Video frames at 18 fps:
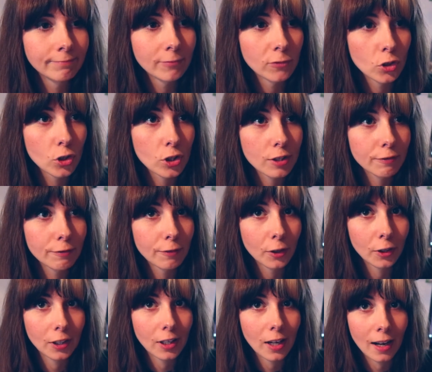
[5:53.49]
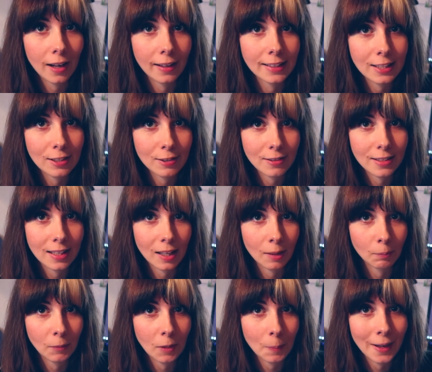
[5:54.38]
just forgot to
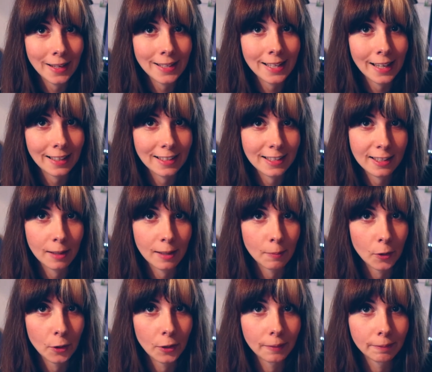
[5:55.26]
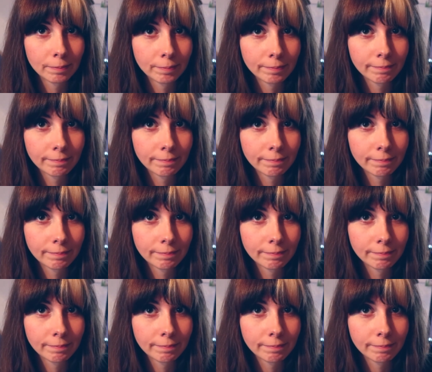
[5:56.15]
send me my text number.